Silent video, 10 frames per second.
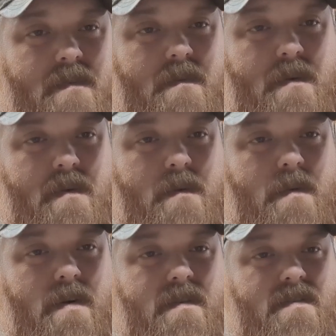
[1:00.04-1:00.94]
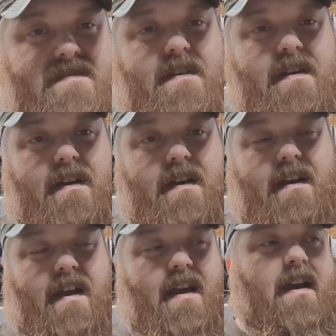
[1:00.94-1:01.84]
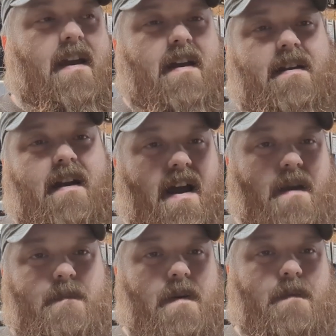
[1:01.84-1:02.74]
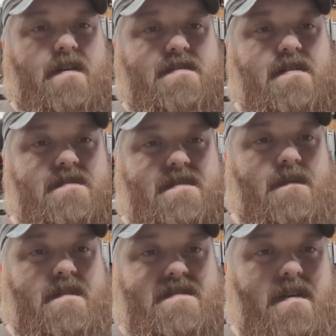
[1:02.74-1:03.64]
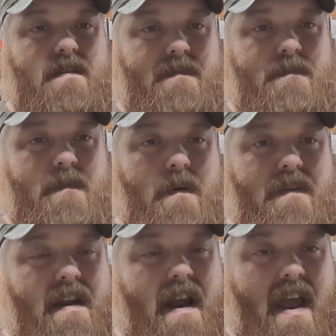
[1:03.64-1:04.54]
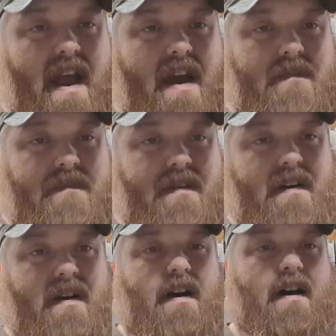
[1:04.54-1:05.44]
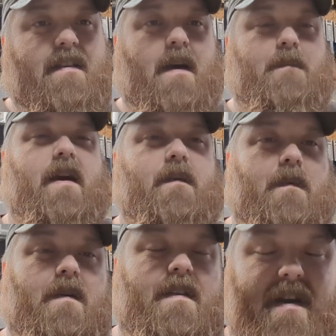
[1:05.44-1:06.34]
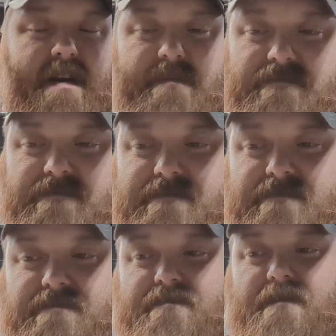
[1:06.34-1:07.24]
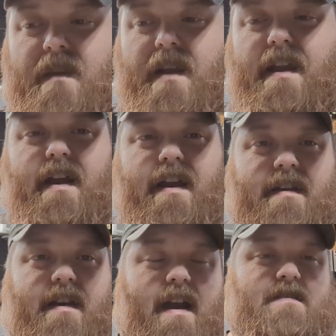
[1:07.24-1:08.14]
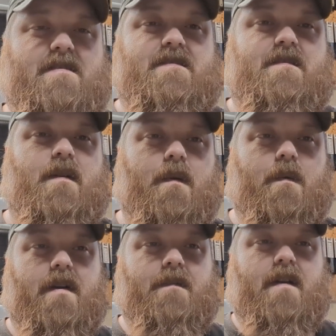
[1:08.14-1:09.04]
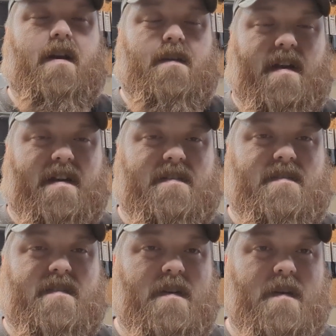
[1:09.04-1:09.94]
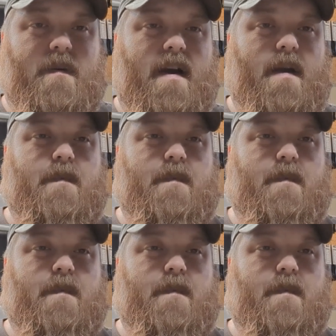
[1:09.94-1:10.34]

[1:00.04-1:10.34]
from Do It Molds. And I pretty much use every single mold that I have on that pegboard there. And I just do whatever I'd like to do.